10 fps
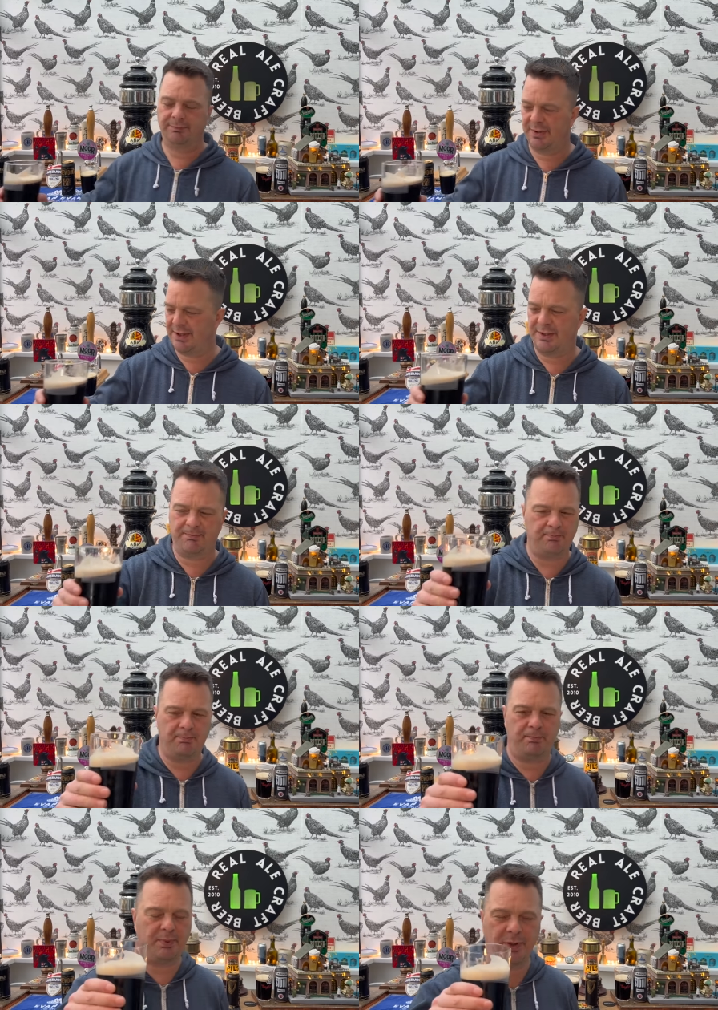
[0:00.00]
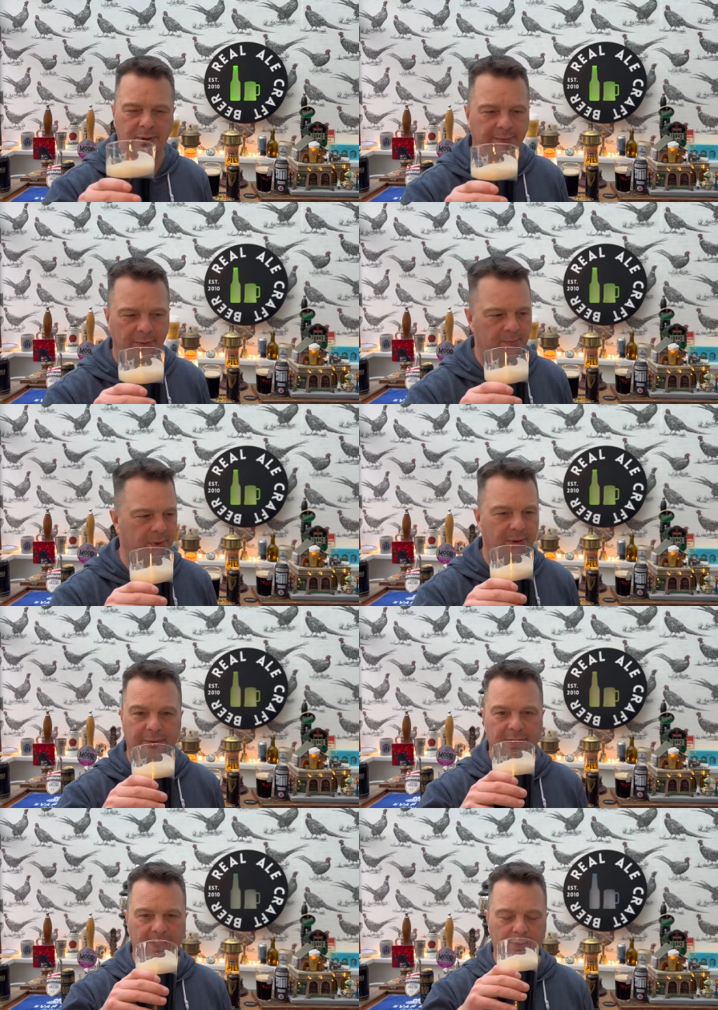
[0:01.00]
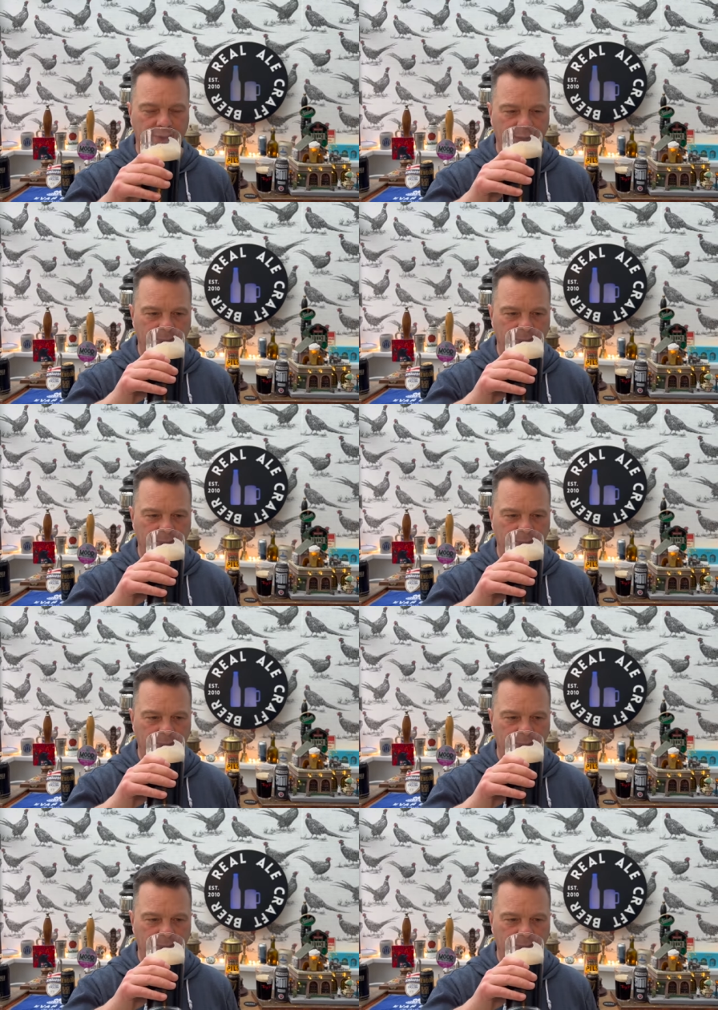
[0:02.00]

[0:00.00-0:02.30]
This is beautiful, beautiful liquid.